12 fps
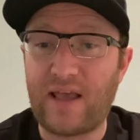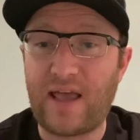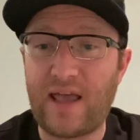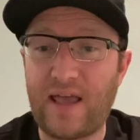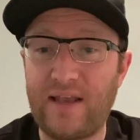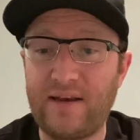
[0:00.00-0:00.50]

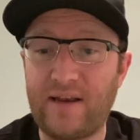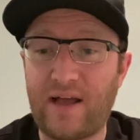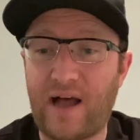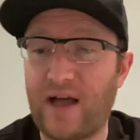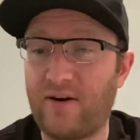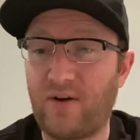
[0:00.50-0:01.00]
And
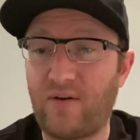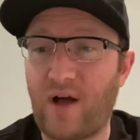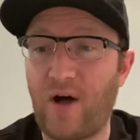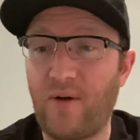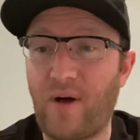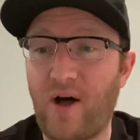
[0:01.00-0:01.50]
I don't
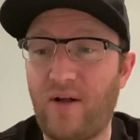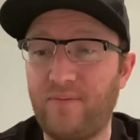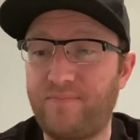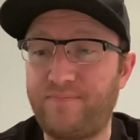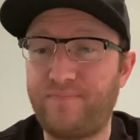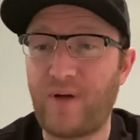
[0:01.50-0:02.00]

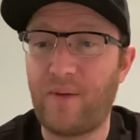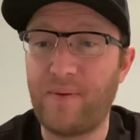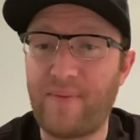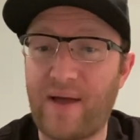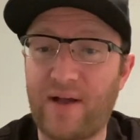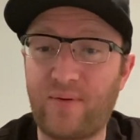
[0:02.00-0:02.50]
know. I'll
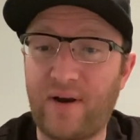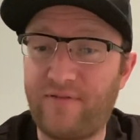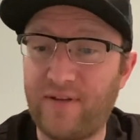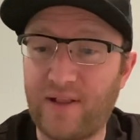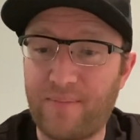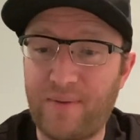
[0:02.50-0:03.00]
be back when I
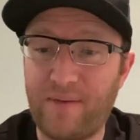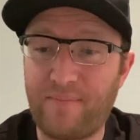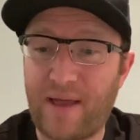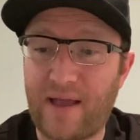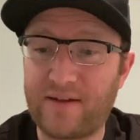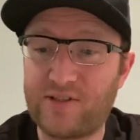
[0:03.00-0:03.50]
feel like being
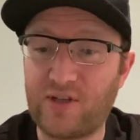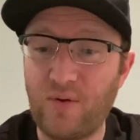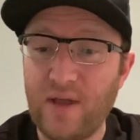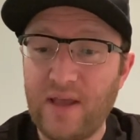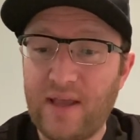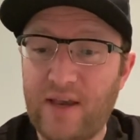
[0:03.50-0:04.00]
back.
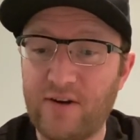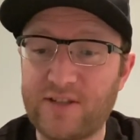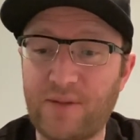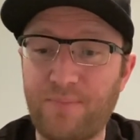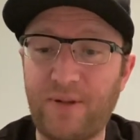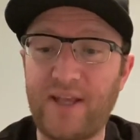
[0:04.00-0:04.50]
So
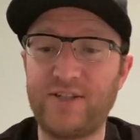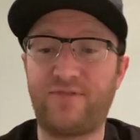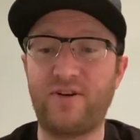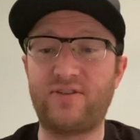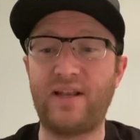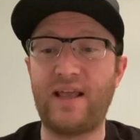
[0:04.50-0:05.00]
here's the plays
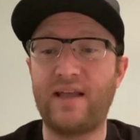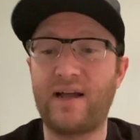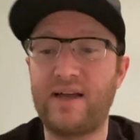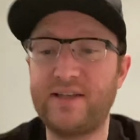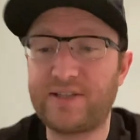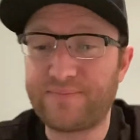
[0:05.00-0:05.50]
for today,
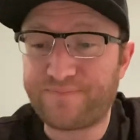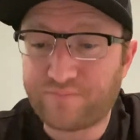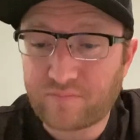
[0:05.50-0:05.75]
guys.